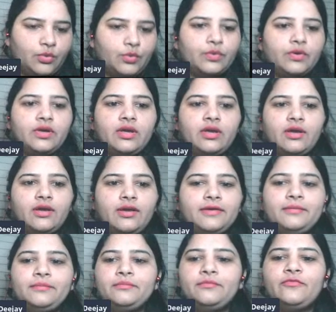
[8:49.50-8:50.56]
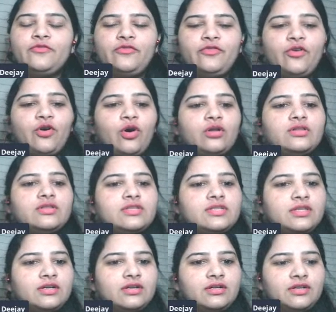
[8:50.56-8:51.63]
okay,
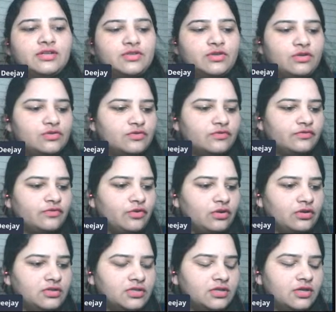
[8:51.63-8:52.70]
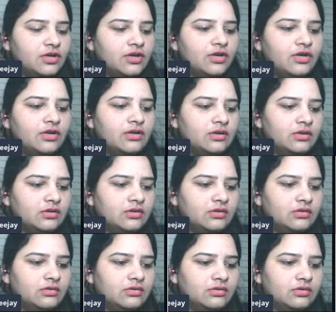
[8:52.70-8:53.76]
false. Third is also false.
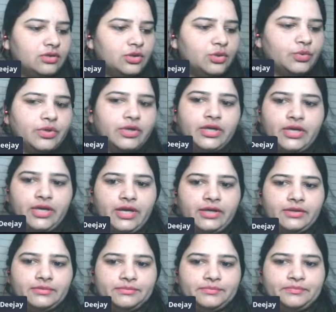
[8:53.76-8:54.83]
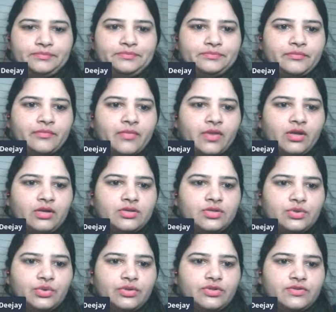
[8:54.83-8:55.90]
Okay,
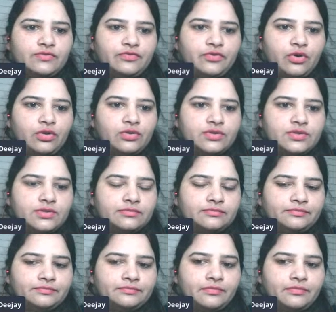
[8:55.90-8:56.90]
so it's false.